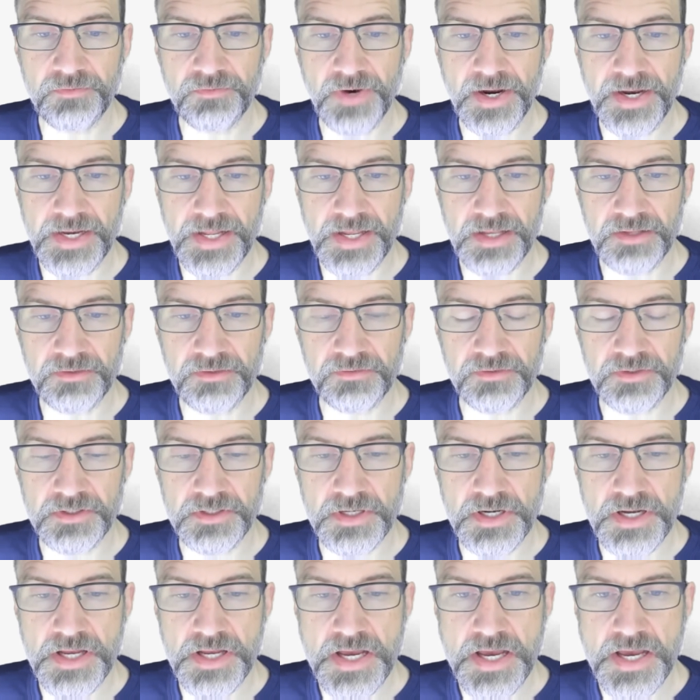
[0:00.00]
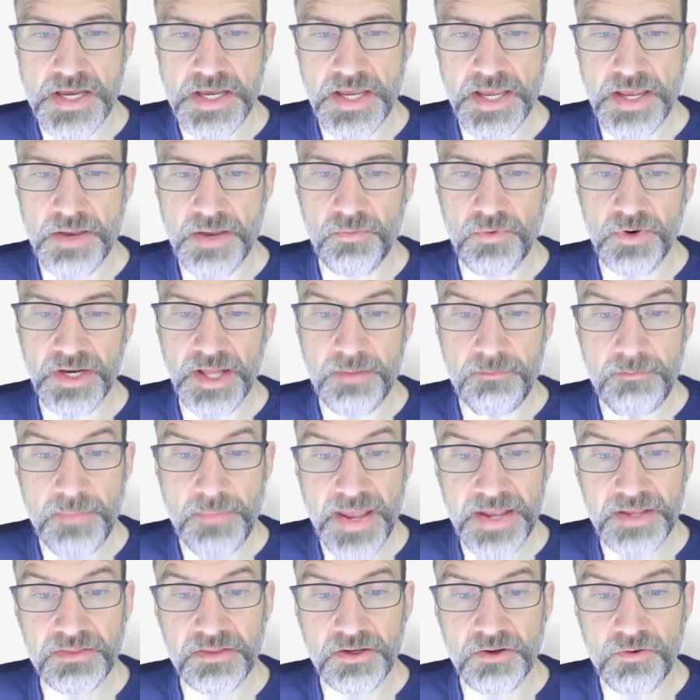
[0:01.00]
right answer. And when I
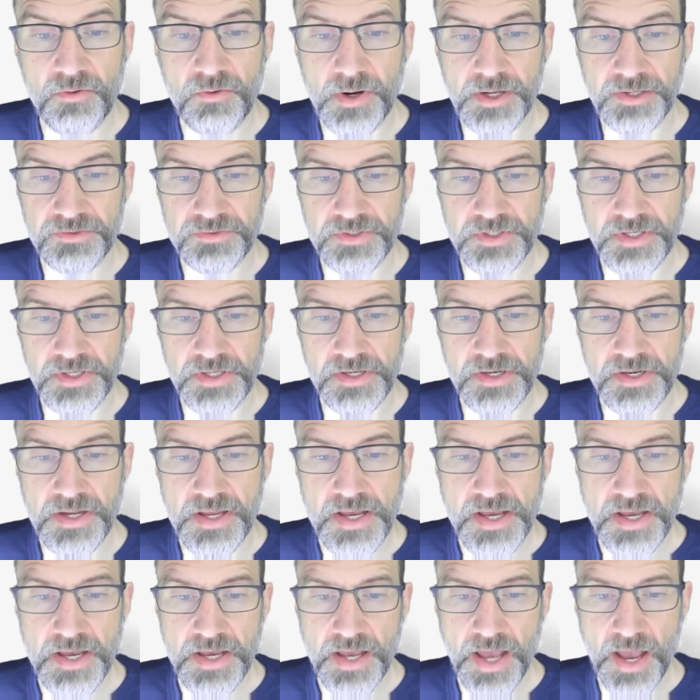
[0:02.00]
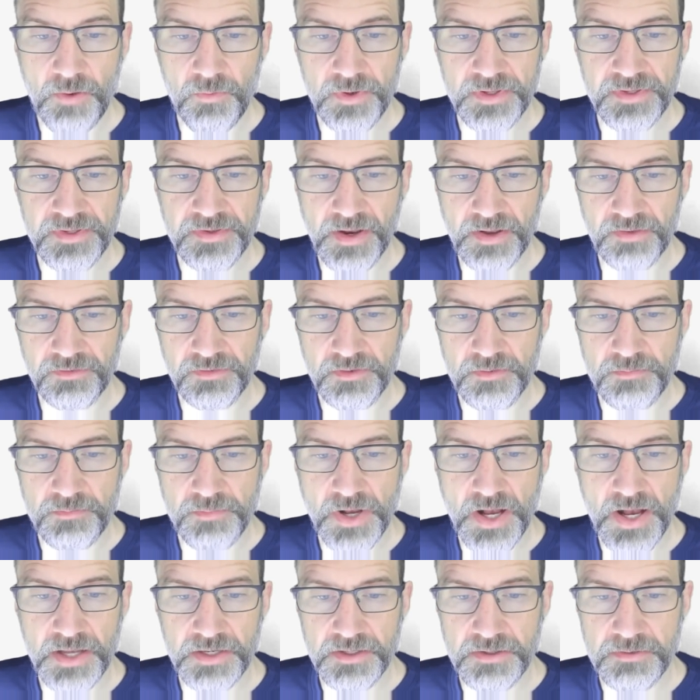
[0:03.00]
made the question, I went down to the
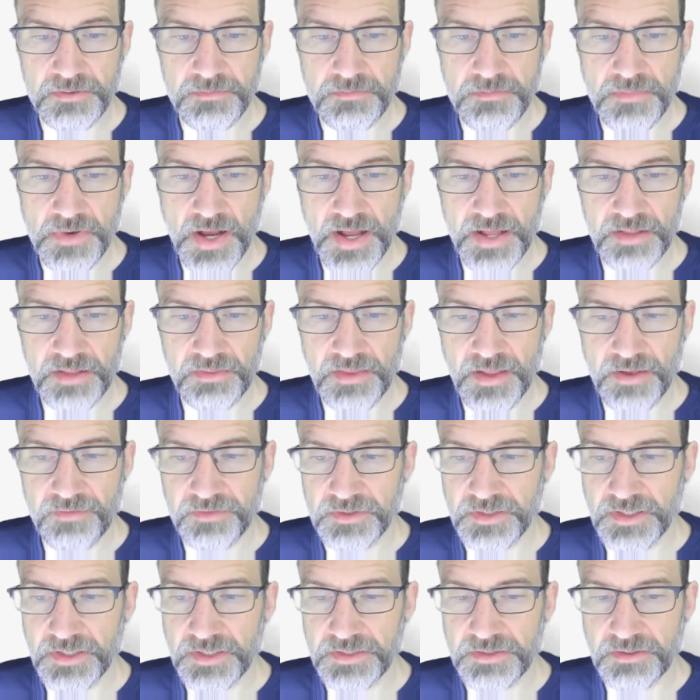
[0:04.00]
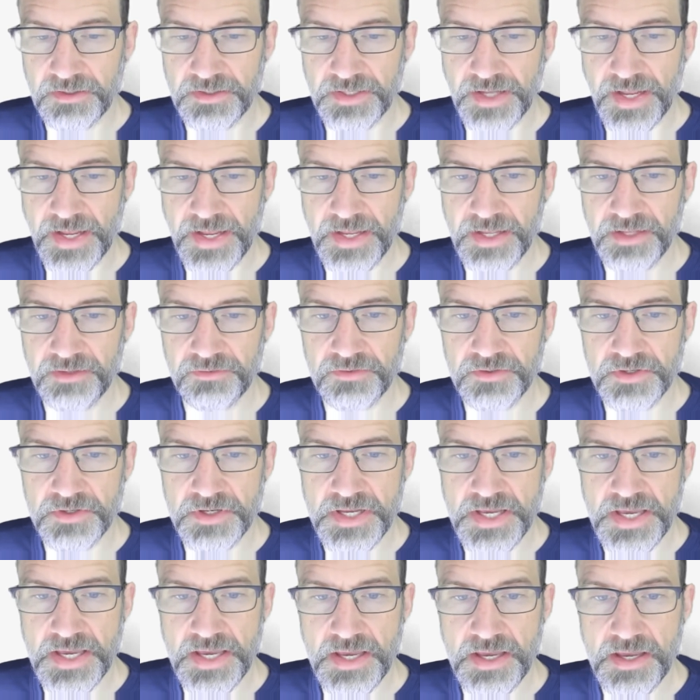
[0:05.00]
bottom, I left-clicked on Answer
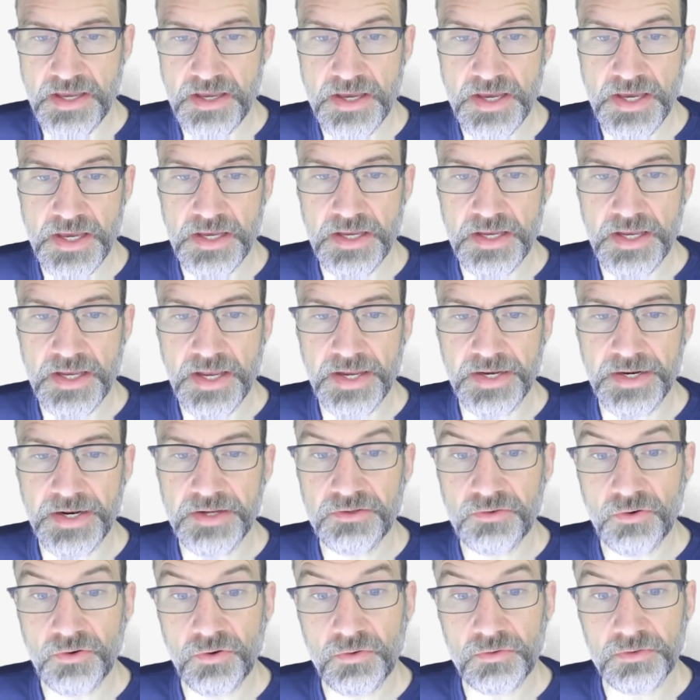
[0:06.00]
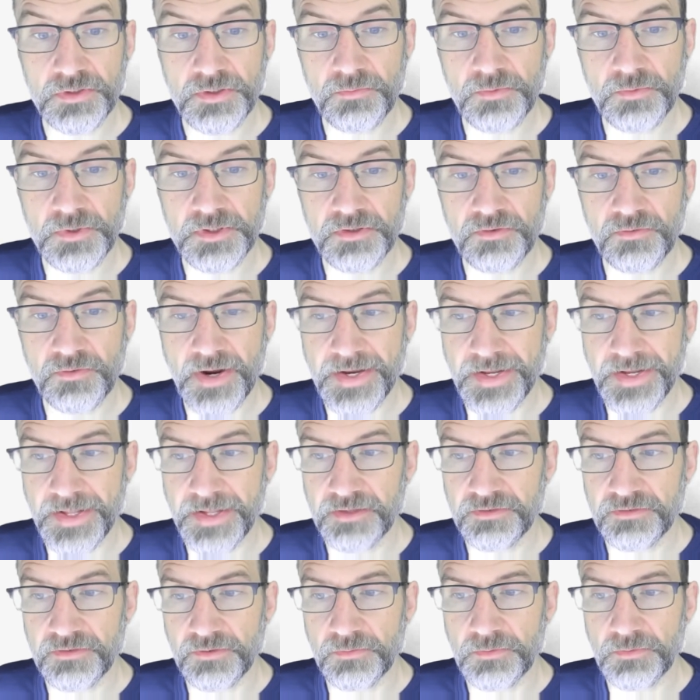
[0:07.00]
Key, and I told it what the right
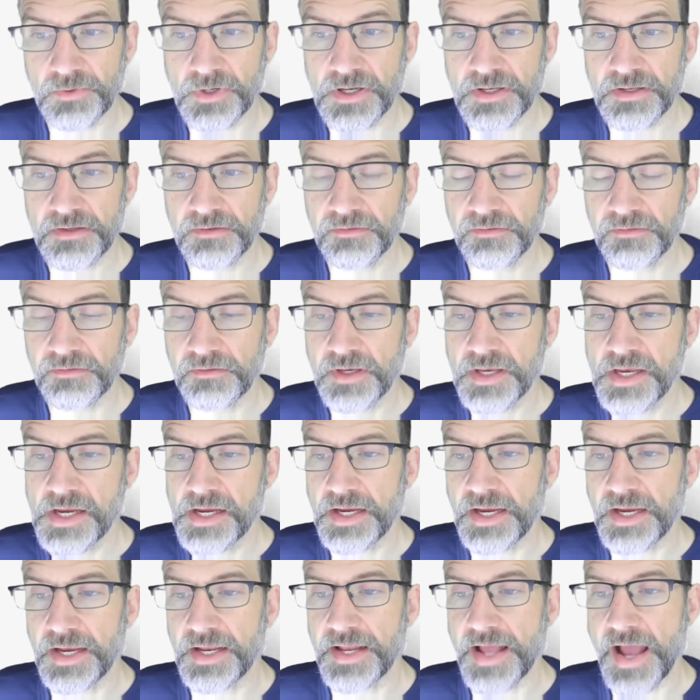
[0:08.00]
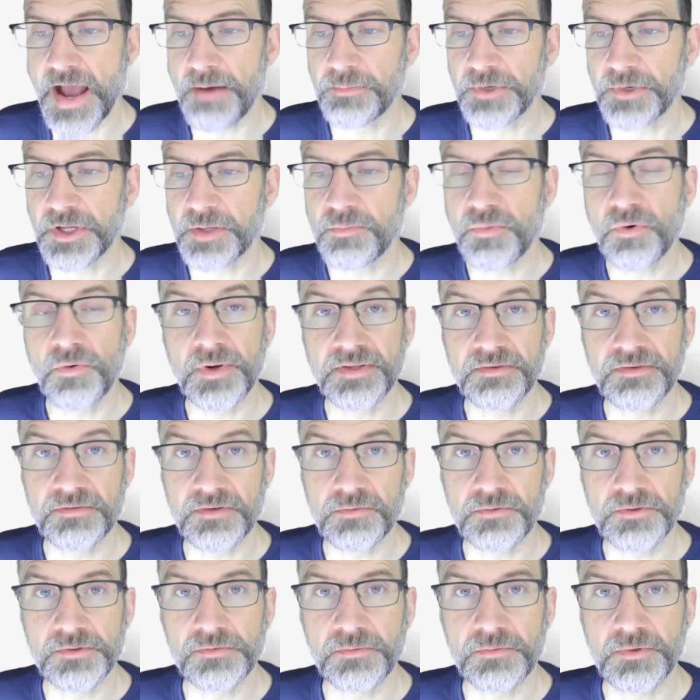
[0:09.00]
answer was and how many points it
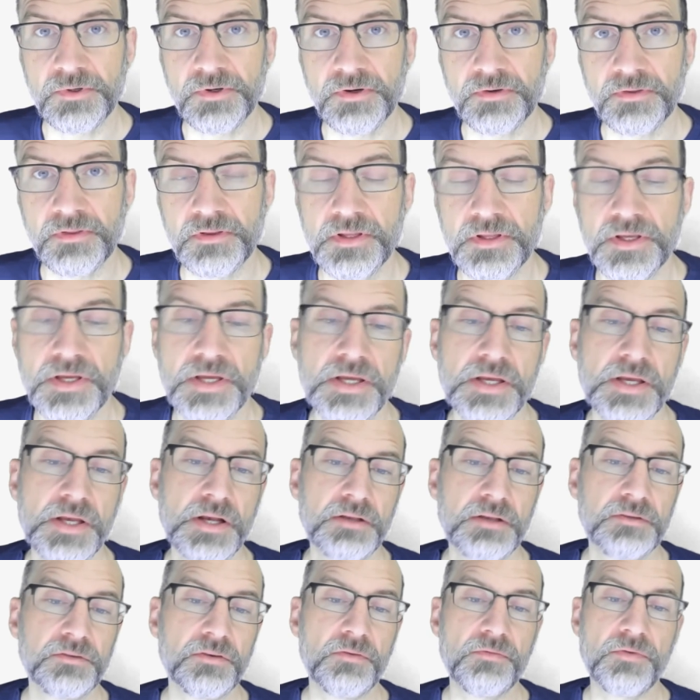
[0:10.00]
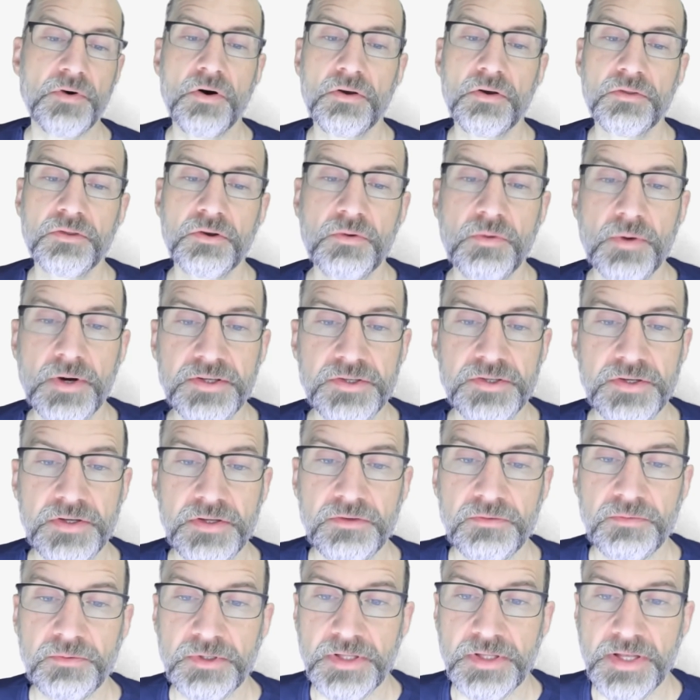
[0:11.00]
was worth. So if all the
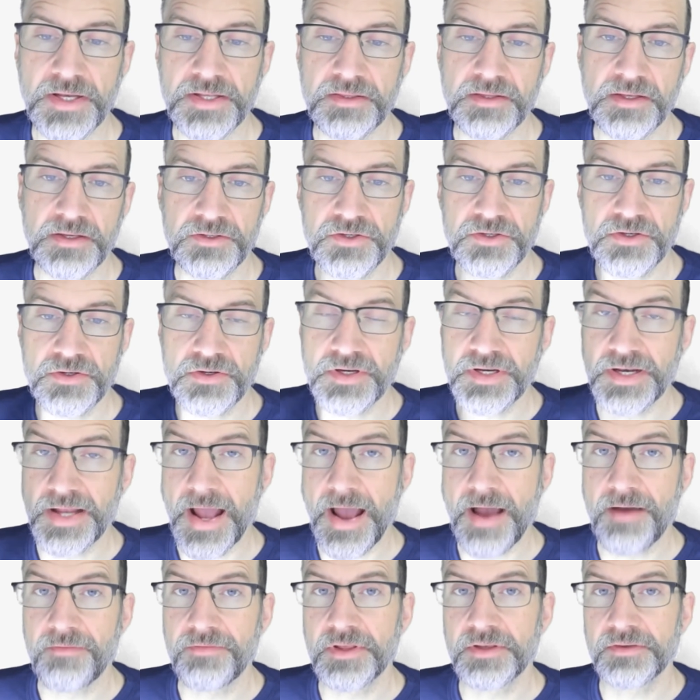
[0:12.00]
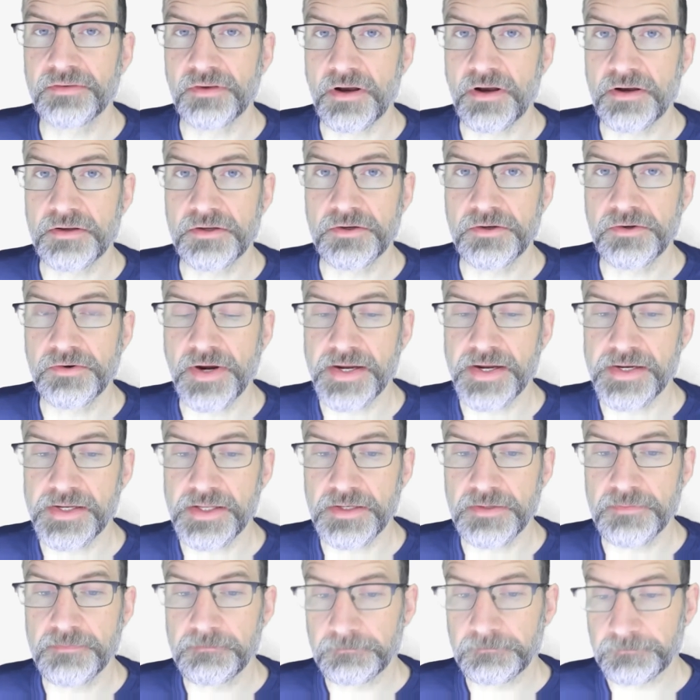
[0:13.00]
questions were like this, you could have this
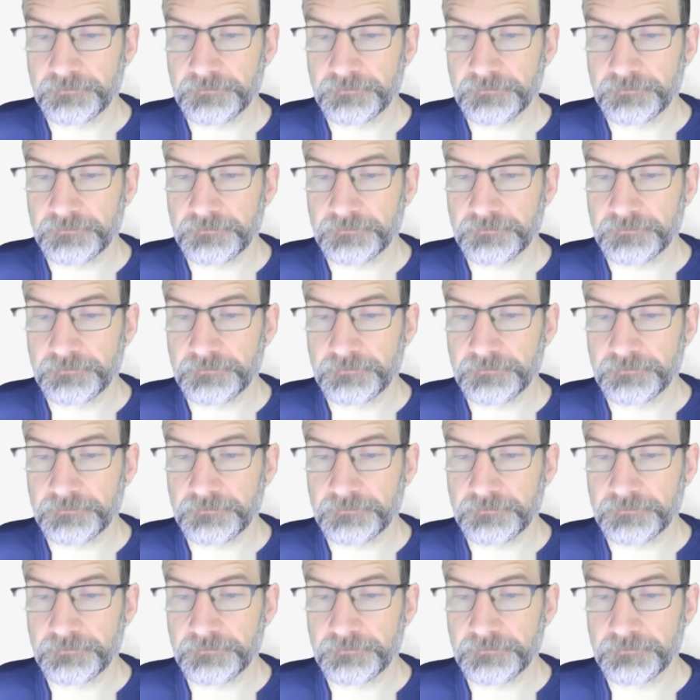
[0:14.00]
auto-graded.